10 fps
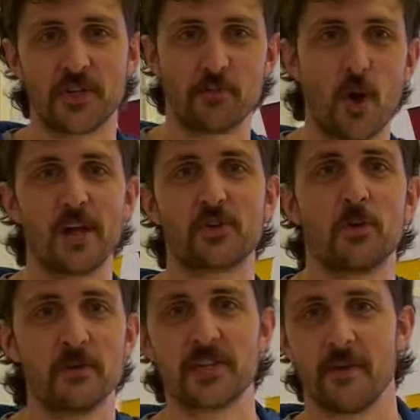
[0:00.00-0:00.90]
have watched
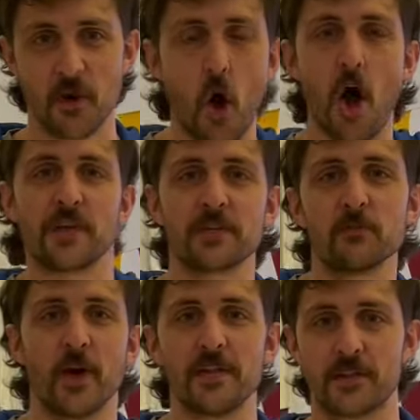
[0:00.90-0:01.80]
swimmers have an
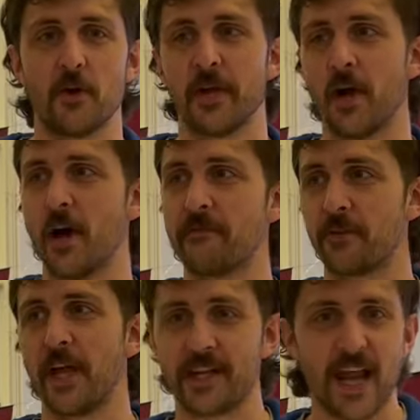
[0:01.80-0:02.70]
awesome race going on for
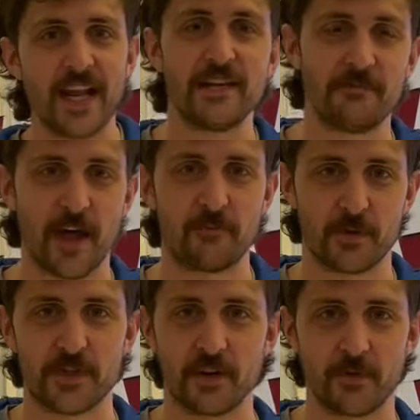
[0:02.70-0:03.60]
like
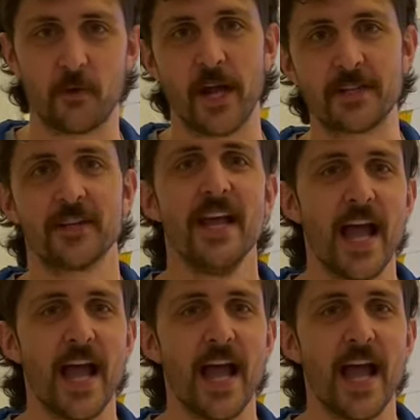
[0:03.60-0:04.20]
95% of their race,